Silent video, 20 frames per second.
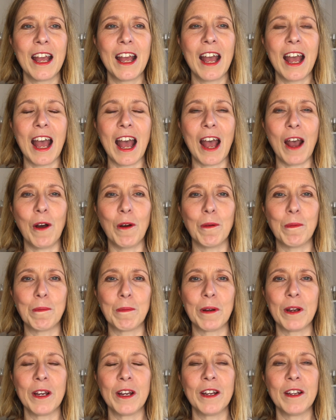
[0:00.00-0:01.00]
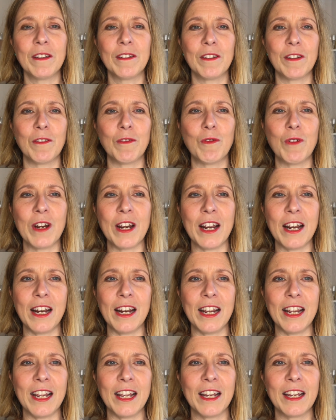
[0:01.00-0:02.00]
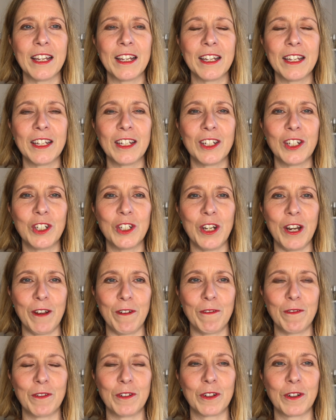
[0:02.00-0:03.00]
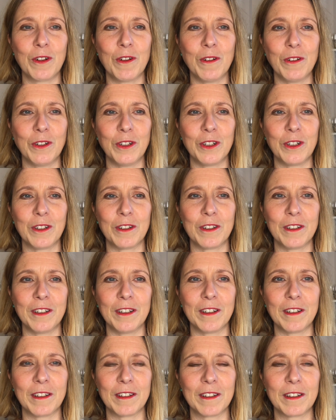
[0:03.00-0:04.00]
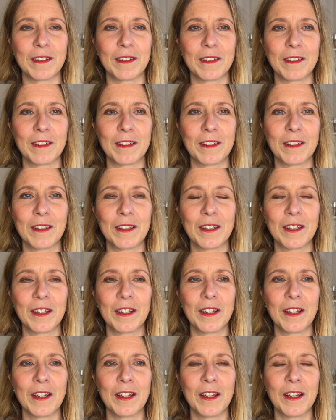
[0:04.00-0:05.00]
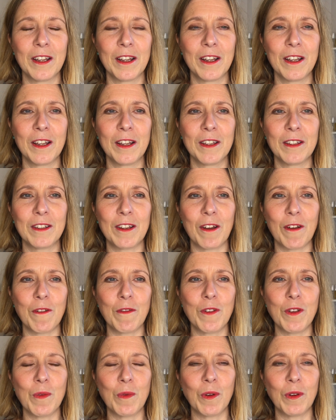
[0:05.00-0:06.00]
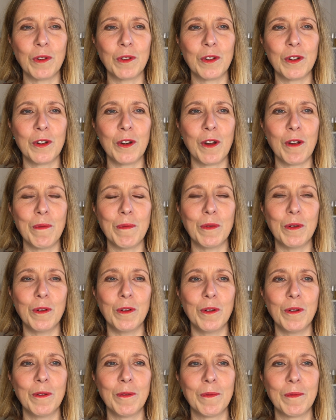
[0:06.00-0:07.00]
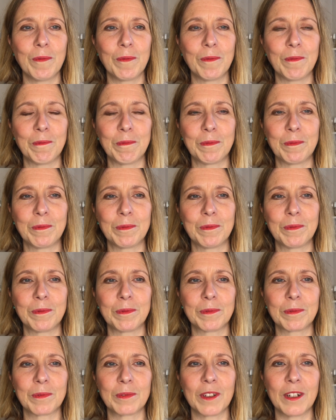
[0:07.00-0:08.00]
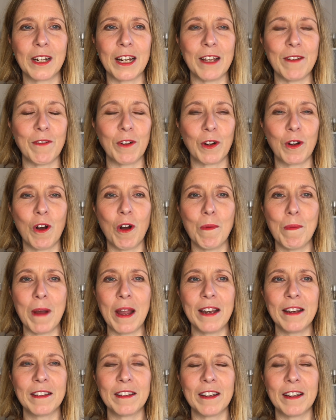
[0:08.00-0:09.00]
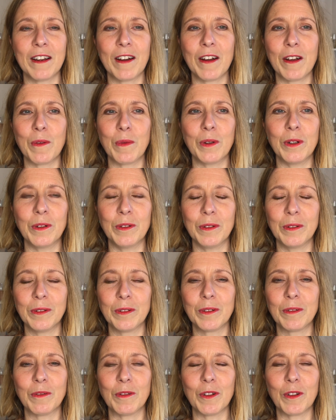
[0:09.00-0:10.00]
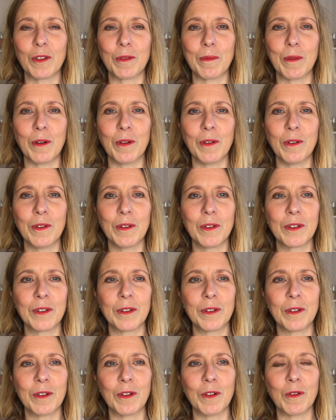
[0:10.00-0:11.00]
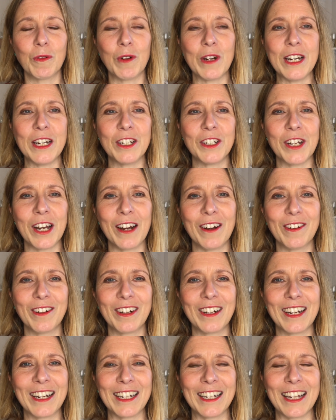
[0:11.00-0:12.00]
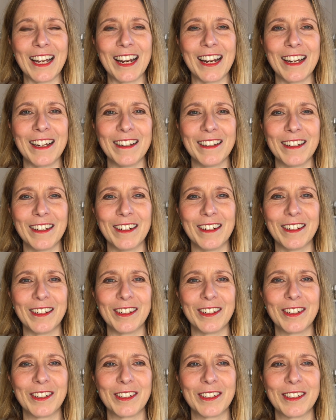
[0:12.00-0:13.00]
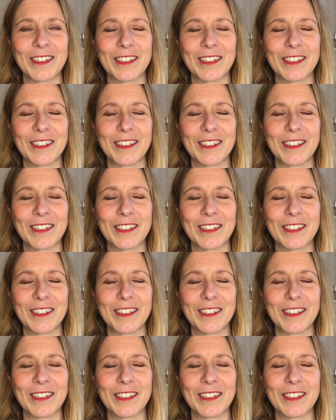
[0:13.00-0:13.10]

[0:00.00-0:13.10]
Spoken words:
help to really shift consciousness. So if you want to know more, leave a comment and I will respond, or reach out and get in touch.